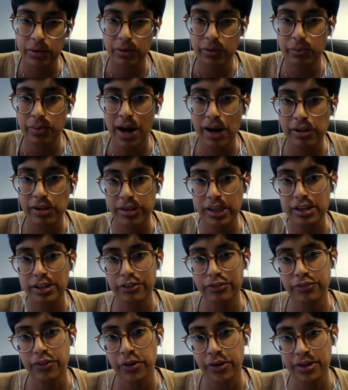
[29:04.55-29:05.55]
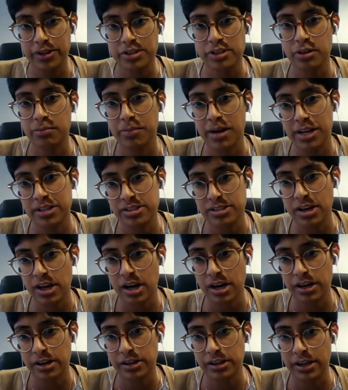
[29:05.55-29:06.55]
rather than a focus so much
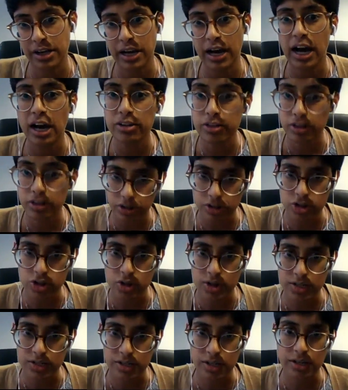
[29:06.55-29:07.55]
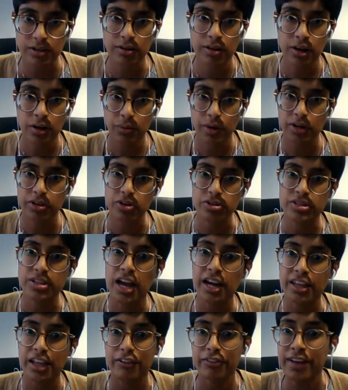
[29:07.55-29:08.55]
on undernutrition, where there's
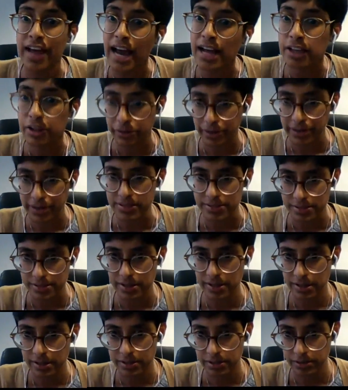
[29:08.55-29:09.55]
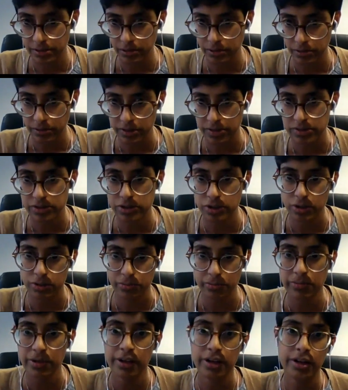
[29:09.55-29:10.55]
not enough calories to
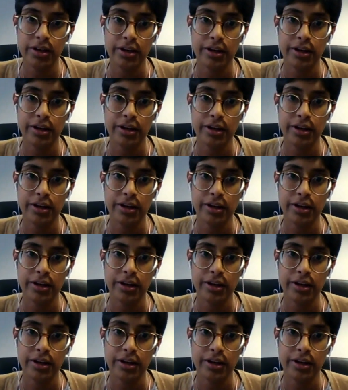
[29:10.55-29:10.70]
consume,